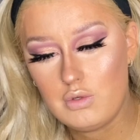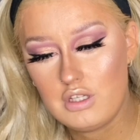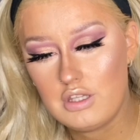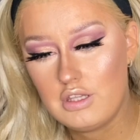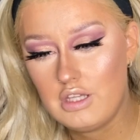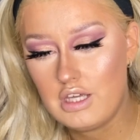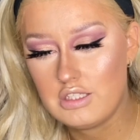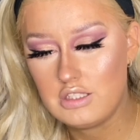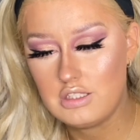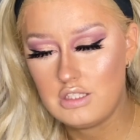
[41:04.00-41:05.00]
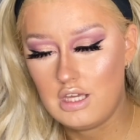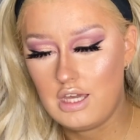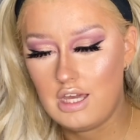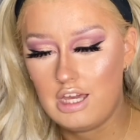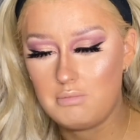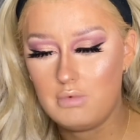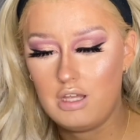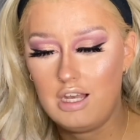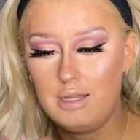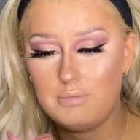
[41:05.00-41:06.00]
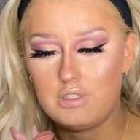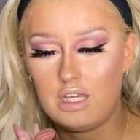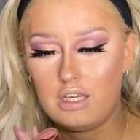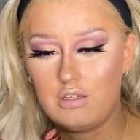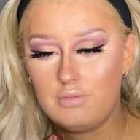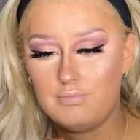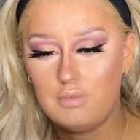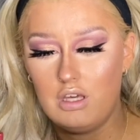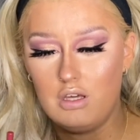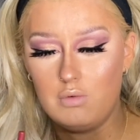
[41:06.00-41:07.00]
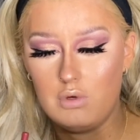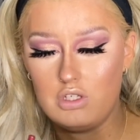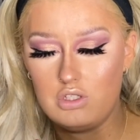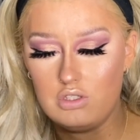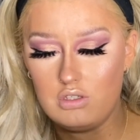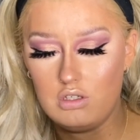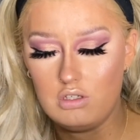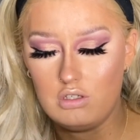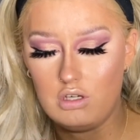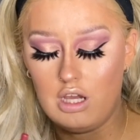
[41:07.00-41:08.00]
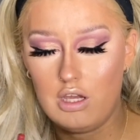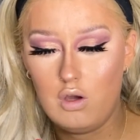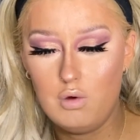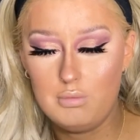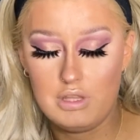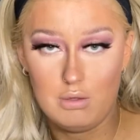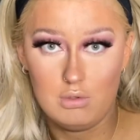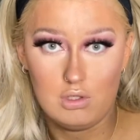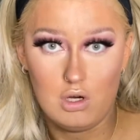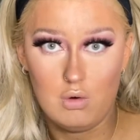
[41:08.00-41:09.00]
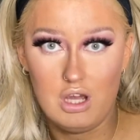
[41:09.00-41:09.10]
this lipstick, which I hope they will go.